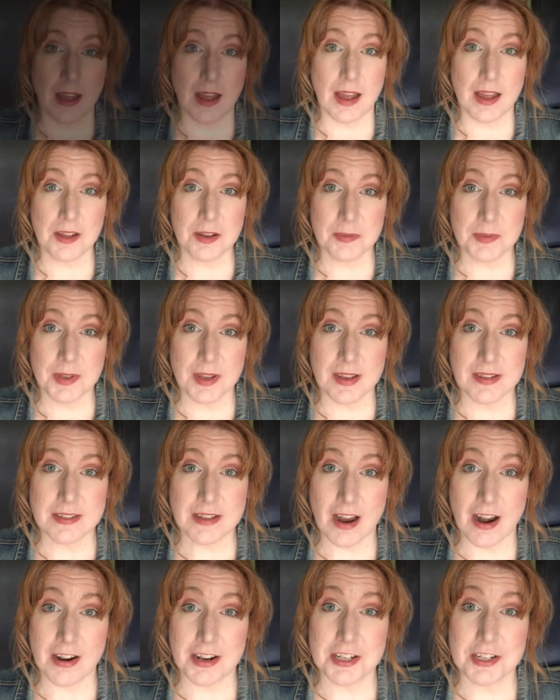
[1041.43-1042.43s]
I hope you guys
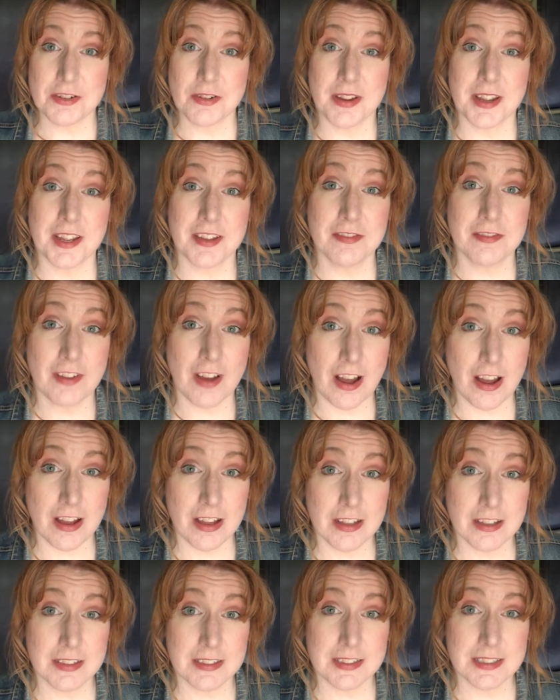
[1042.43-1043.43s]
are enjoying
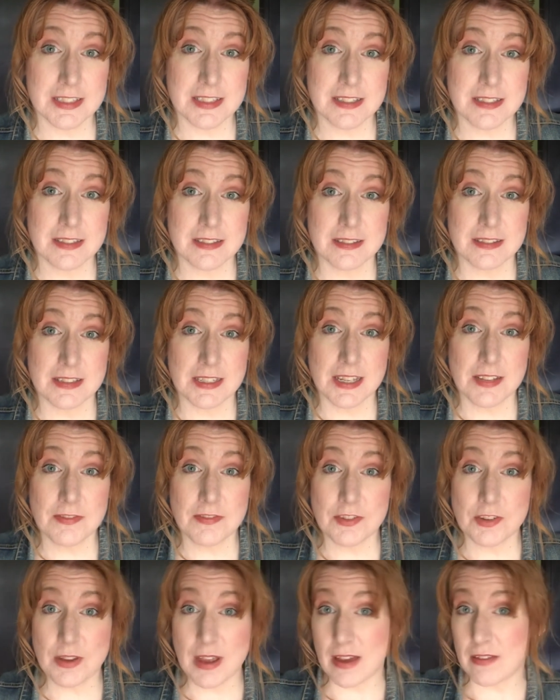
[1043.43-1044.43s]
fall and this,
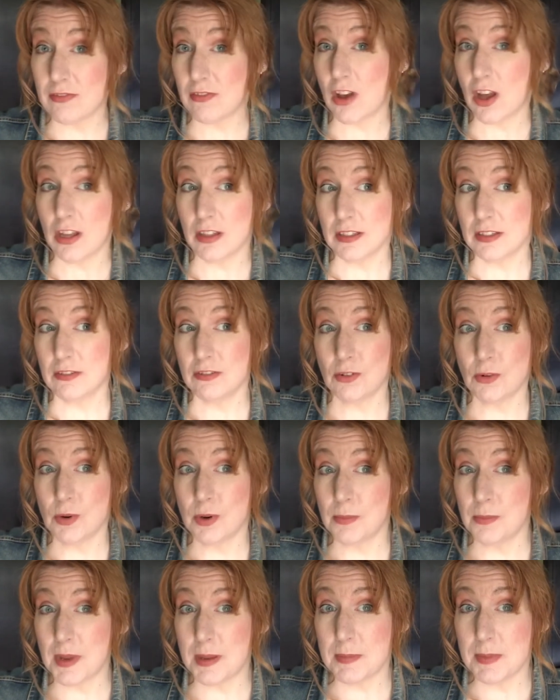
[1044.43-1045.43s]
if you have fall
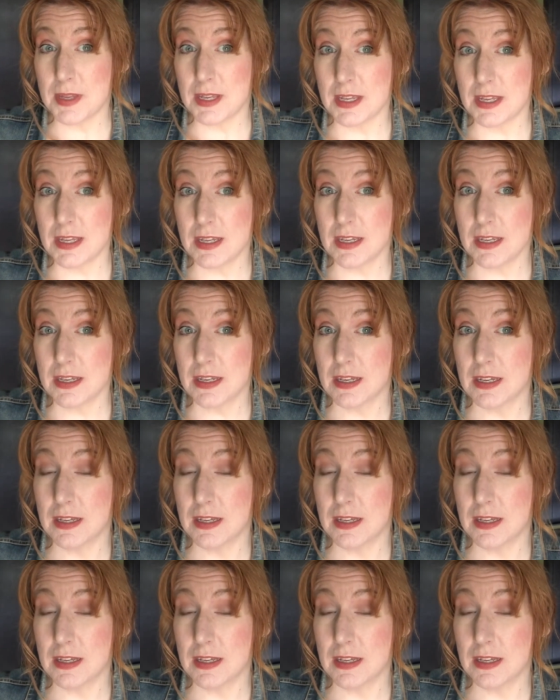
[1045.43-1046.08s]
or maybe